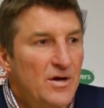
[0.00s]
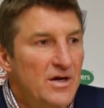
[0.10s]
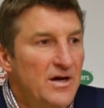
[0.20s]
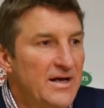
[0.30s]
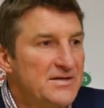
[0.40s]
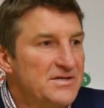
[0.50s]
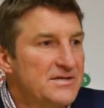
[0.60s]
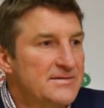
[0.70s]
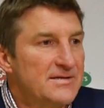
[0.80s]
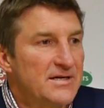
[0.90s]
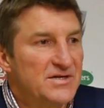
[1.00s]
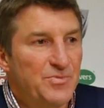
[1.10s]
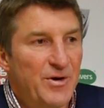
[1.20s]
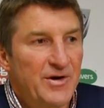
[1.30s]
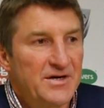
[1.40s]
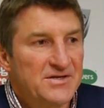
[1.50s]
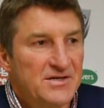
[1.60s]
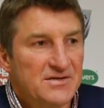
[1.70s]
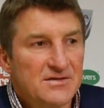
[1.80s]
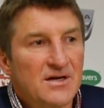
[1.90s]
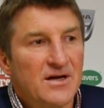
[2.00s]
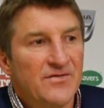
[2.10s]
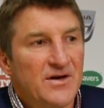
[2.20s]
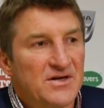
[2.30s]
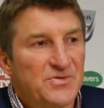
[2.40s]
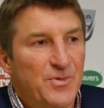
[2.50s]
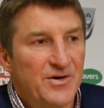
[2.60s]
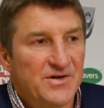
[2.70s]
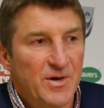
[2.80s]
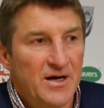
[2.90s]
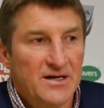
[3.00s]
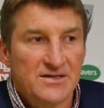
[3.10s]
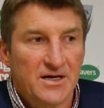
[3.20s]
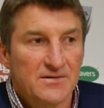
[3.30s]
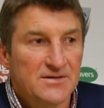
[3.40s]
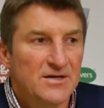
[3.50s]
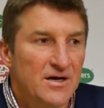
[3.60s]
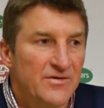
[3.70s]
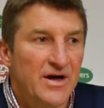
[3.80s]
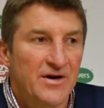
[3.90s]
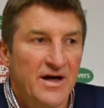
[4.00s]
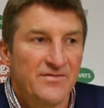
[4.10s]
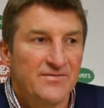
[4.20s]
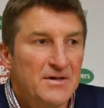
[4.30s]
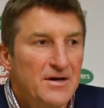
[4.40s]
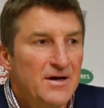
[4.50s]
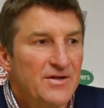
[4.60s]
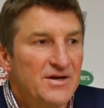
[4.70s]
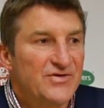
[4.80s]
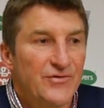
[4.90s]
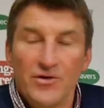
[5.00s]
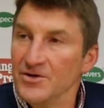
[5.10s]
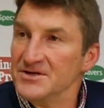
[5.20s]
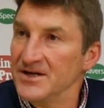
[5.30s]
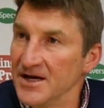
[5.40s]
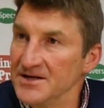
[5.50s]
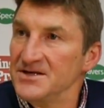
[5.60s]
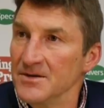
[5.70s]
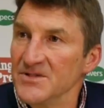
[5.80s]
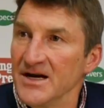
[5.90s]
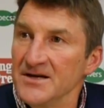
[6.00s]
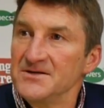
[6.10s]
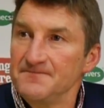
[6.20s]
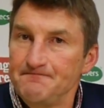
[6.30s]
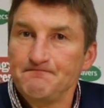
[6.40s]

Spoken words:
that's experience, and even experienced players don't have their strongest days some days.